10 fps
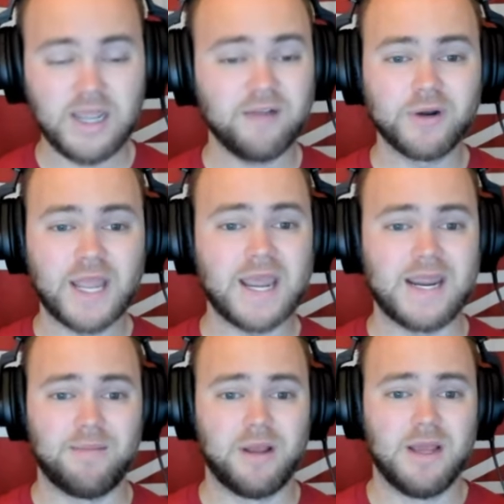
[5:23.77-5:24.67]
every
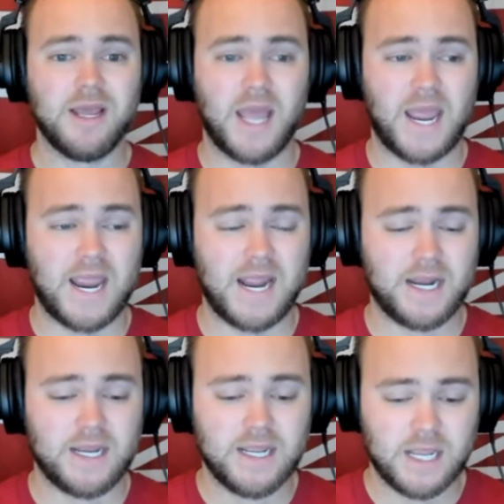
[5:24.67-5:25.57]
game.
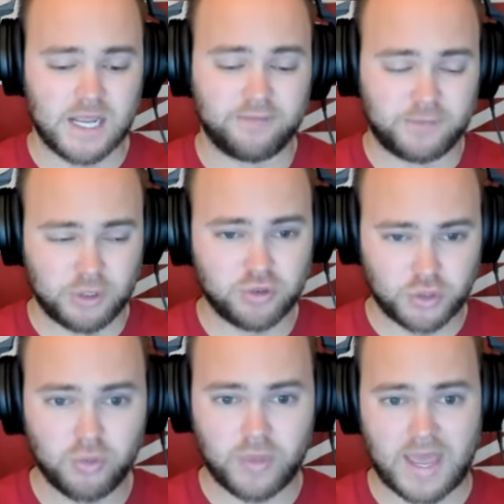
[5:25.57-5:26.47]
And if you
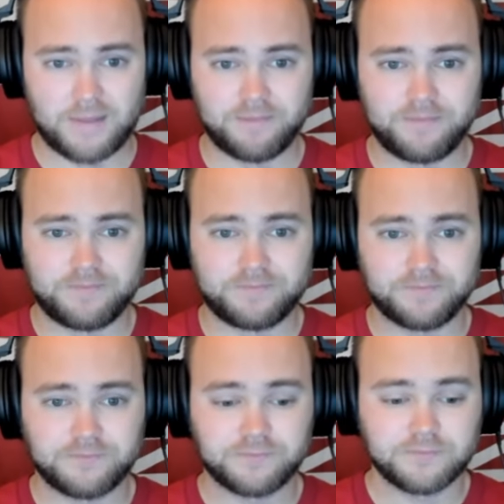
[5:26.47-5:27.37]
do that,
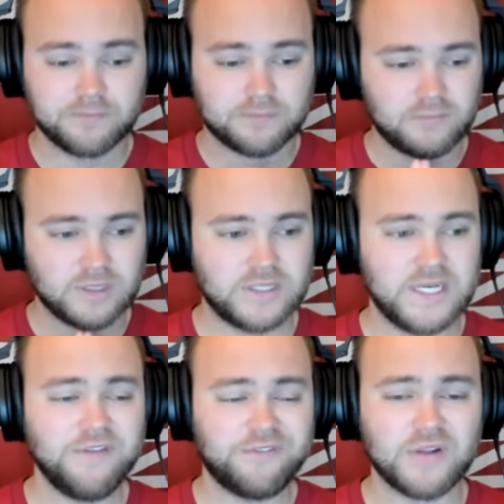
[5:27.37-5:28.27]

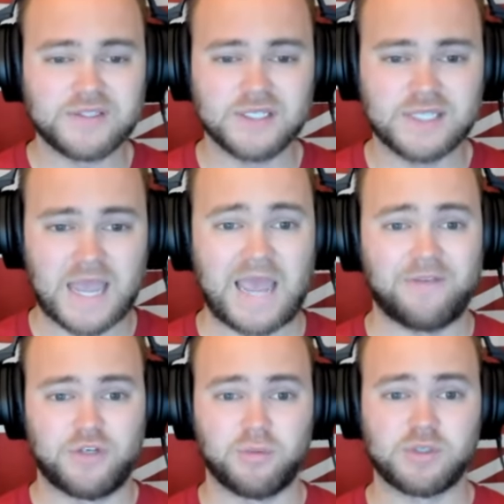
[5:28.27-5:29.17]
defenses
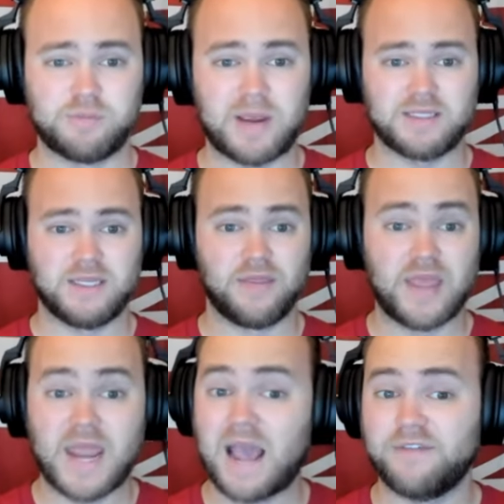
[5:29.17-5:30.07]
have to respect it.
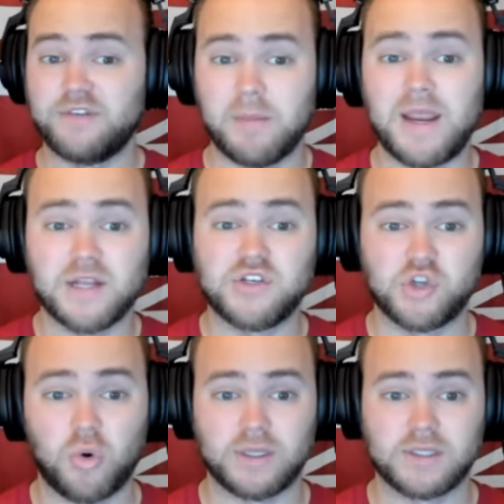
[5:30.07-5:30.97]
They have to make a
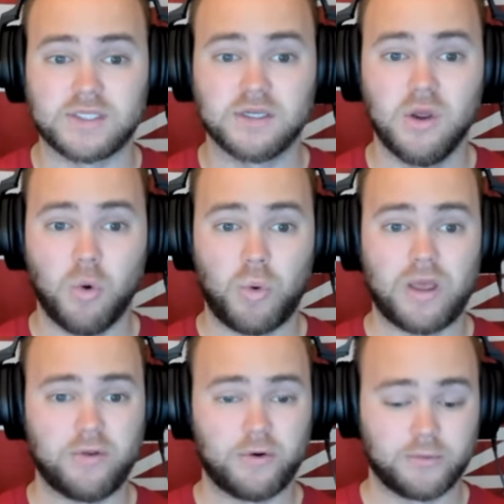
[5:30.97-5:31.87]
choice
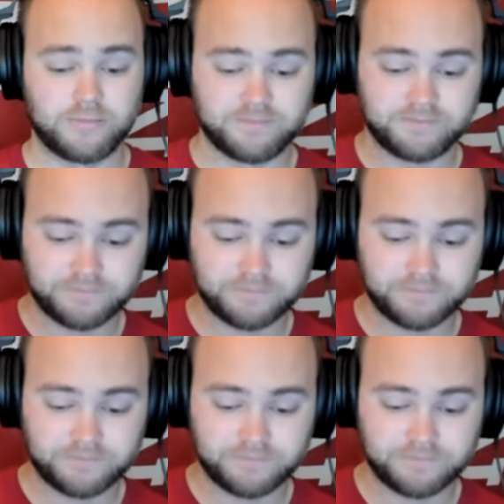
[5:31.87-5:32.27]
whether